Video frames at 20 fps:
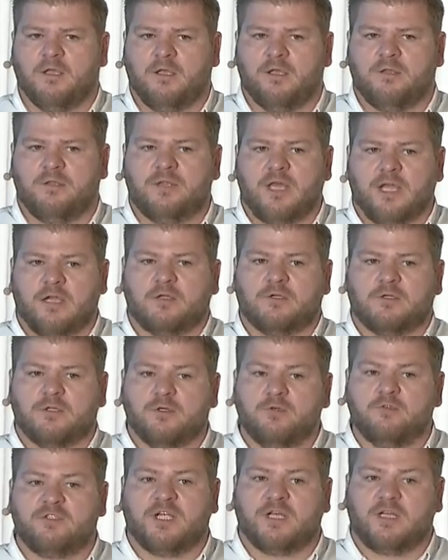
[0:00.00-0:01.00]
They are
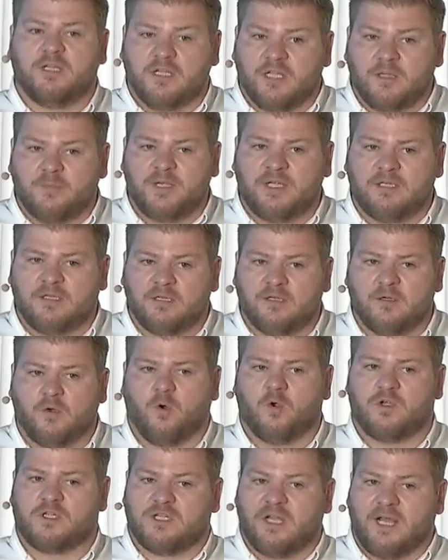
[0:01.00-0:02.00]
losing a little bit
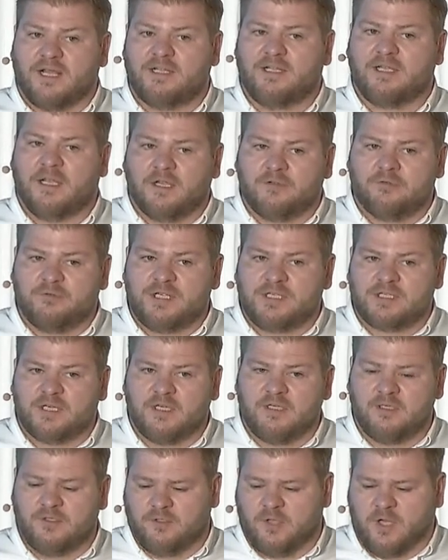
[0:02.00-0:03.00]
or slightly
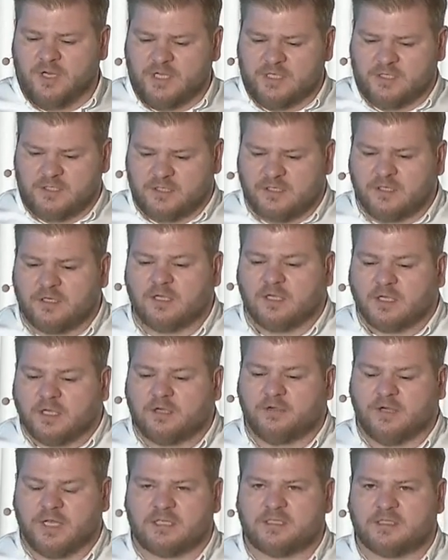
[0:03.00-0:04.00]
increasing, not as
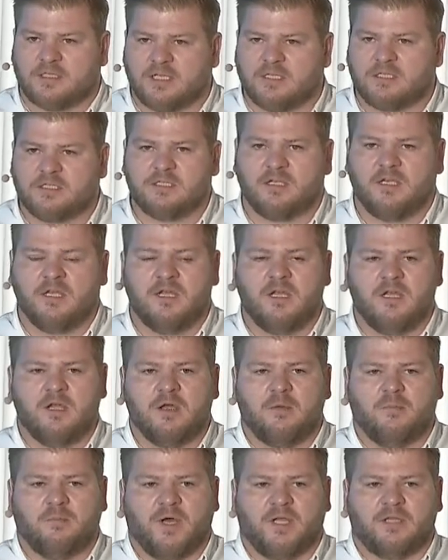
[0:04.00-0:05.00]
clear as this.
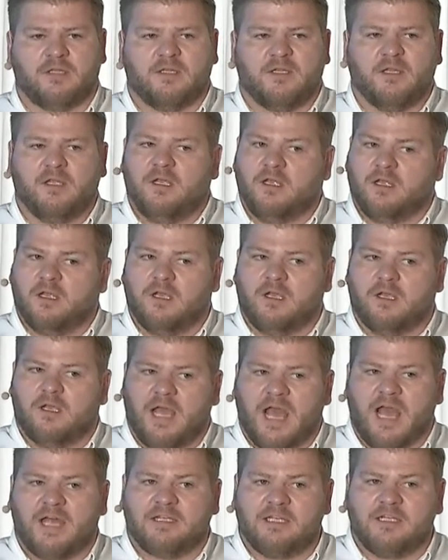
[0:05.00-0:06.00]
But
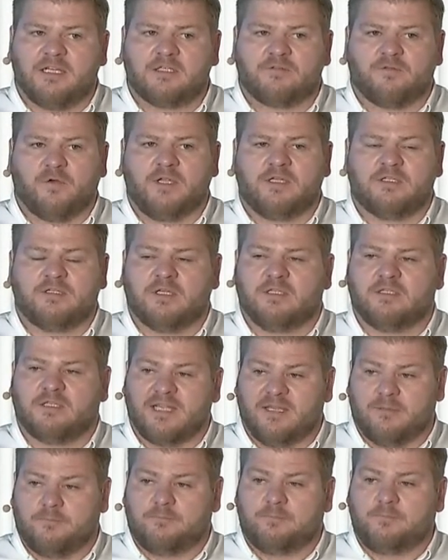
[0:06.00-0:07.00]
Adidas, for instance,
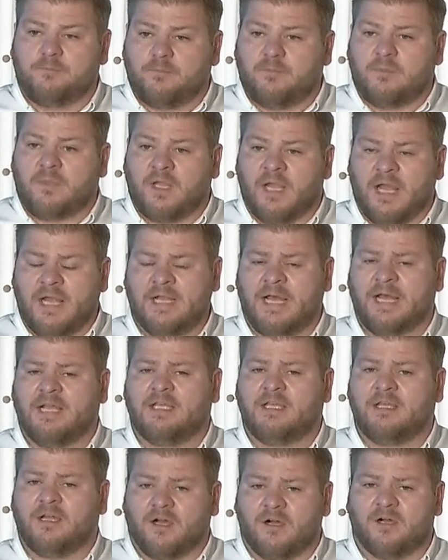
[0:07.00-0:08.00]
and
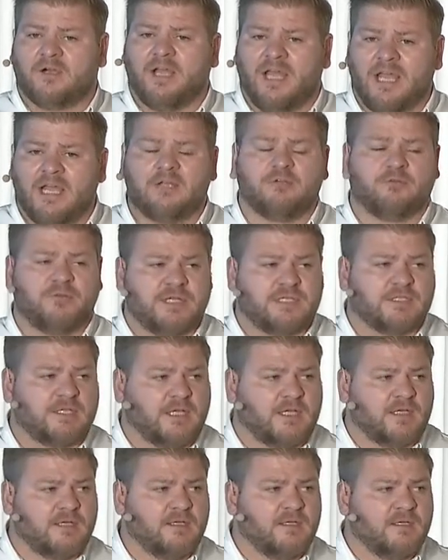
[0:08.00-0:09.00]
Nike are
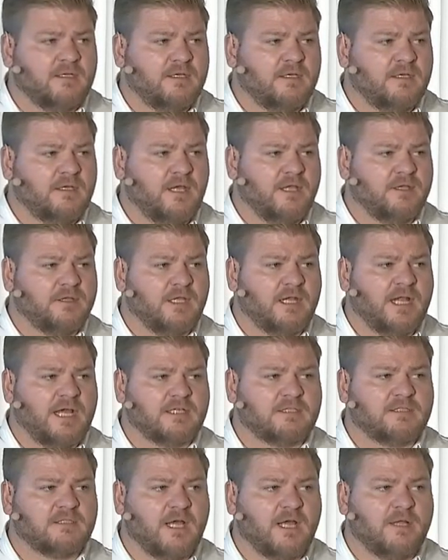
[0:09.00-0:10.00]
increasing in the
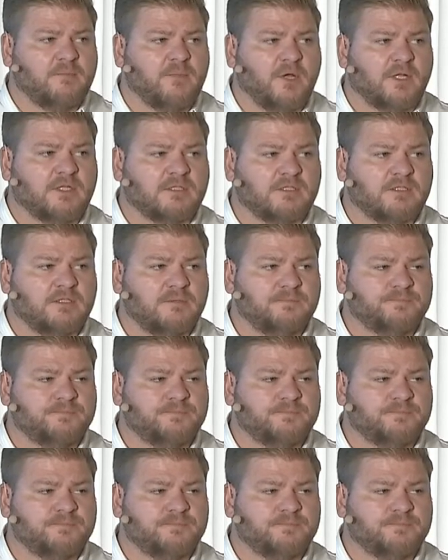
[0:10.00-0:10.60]
last 9 months.